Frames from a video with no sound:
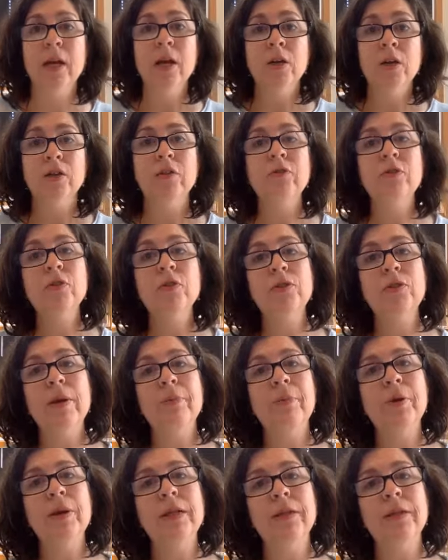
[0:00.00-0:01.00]
So if you
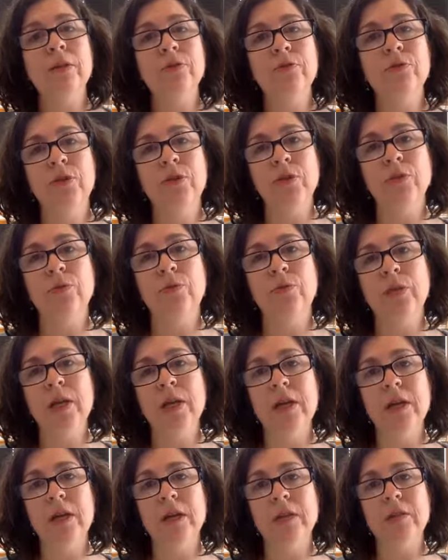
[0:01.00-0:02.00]
separate those two
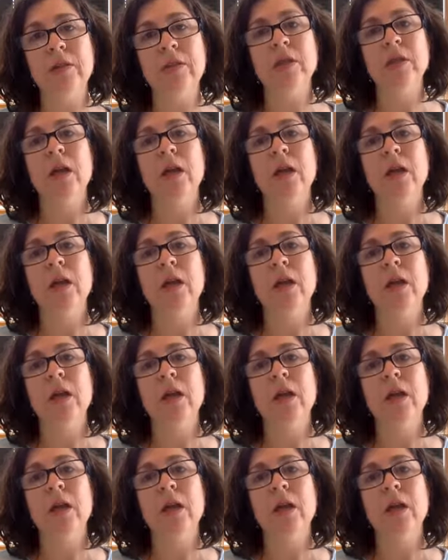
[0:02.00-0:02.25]
things